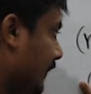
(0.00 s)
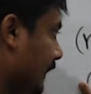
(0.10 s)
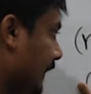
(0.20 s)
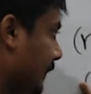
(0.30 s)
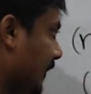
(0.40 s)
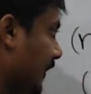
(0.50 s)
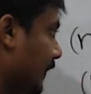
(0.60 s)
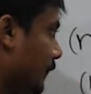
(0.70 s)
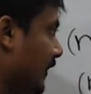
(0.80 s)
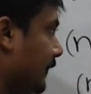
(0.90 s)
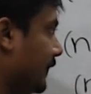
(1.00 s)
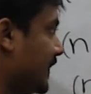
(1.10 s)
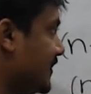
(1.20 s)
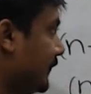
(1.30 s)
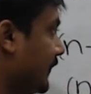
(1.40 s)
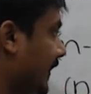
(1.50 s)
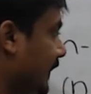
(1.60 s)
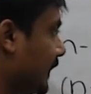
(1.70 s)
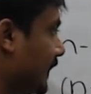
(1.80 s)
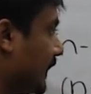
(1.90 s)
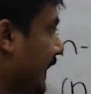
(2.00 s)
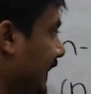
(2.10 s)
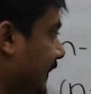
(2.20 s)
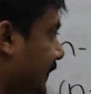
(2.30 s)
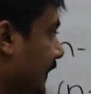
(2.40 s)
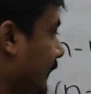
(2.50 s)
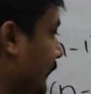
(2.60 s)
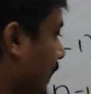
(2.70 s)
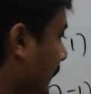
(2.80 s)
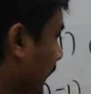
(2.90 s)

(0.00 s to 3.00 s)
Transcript: with this n minus 1. If I shift its sign, it will